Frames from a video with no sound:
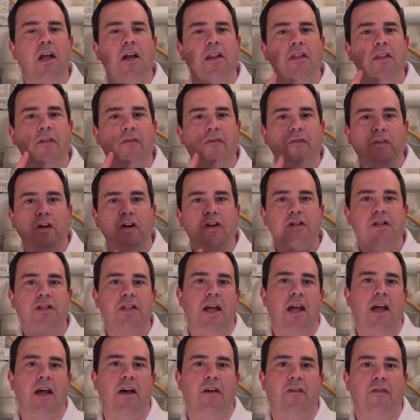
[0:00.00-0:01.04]
The first
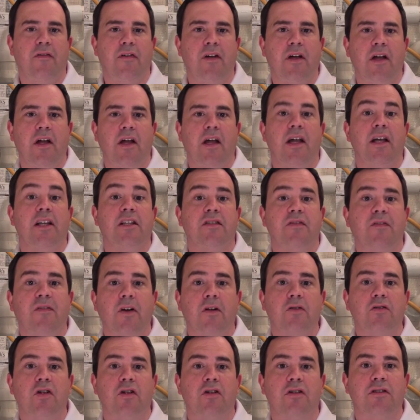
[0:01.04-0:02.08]
F is
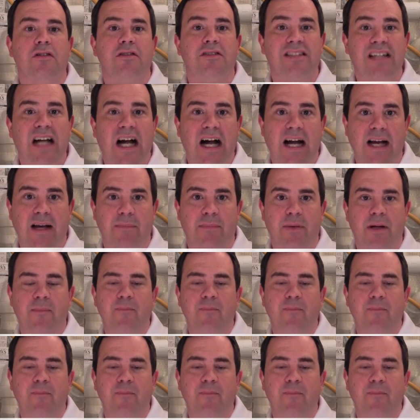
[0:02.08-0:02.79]
filter type.